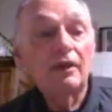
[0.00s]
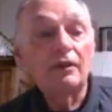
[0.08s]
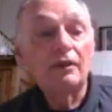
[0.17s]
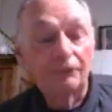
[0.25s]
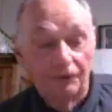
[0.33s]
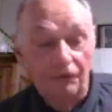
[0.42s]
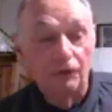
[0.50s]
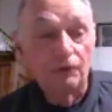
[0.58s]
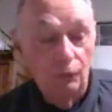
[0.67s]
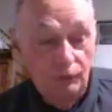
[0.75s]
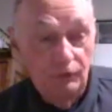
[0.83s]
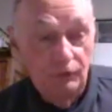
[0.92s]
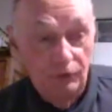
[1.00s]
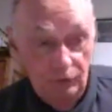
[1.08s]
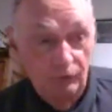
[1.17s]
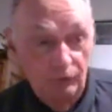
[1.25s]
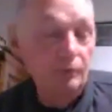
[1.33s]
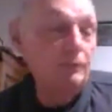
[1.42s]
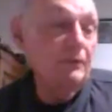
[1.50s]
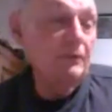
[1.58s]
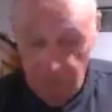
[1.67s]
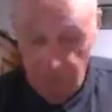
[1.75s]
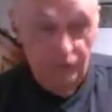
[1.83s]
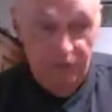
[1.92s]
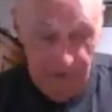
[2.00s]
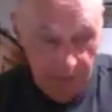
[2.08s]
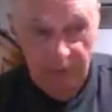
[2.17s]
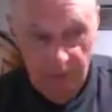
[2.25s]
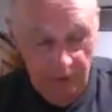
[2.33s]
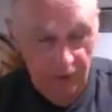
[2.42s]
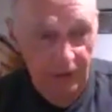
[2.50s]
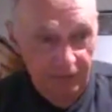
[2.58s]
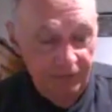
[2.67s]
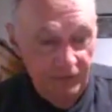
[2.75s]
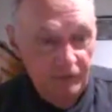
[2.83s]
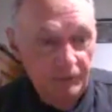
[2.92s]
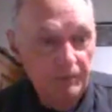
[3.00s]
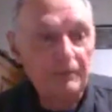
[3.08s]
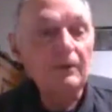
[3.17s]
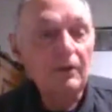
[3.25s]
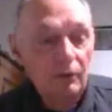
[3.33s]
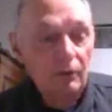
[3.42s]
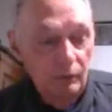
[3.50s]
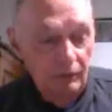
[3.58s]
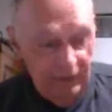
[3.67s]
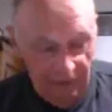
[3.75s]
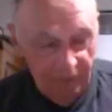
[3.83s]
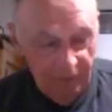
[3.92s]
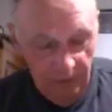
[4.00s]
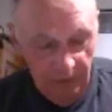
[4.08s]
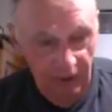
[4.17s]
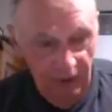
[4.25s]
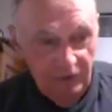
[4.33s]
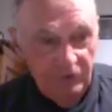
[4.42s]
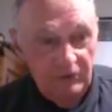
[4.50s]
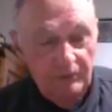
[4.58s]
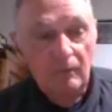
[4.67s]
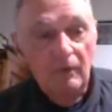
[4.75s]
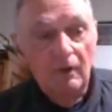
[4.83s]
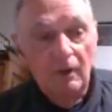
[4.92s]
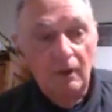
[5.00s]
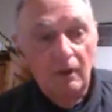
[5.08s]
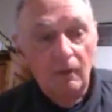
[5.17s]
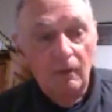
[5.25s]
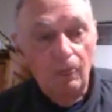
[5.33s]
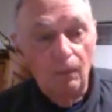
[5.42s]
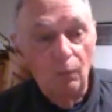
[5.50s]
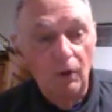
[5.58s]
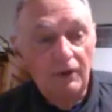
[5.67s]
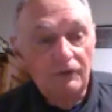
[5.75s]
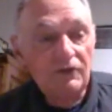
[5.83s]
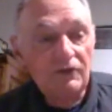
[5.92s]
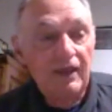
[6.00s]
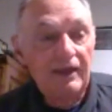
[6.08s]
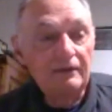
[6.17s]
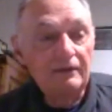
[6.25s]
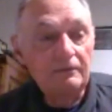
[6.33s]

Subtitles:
the firm would do, and of course they billed a client for this, and that was the policy, was that